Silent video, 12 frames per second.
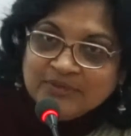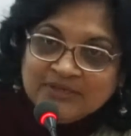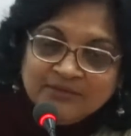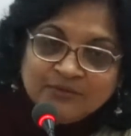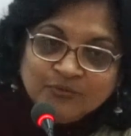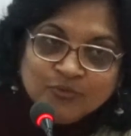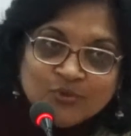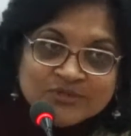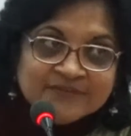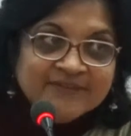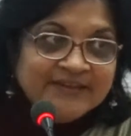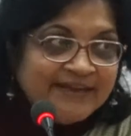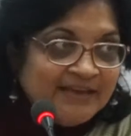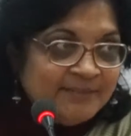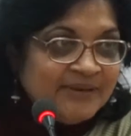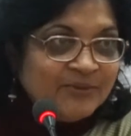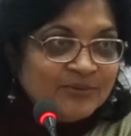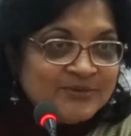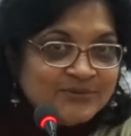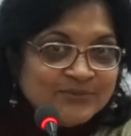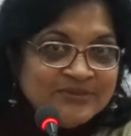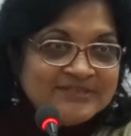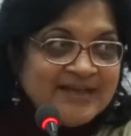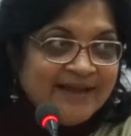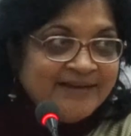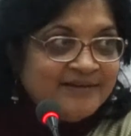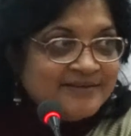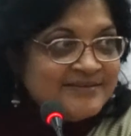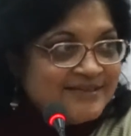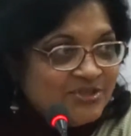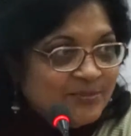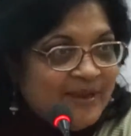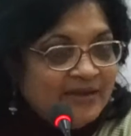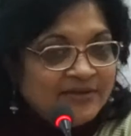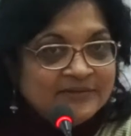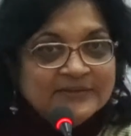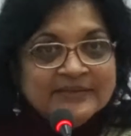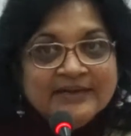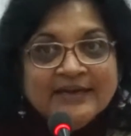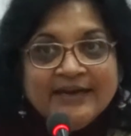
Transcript: The rules of the game are also designed in such a manner,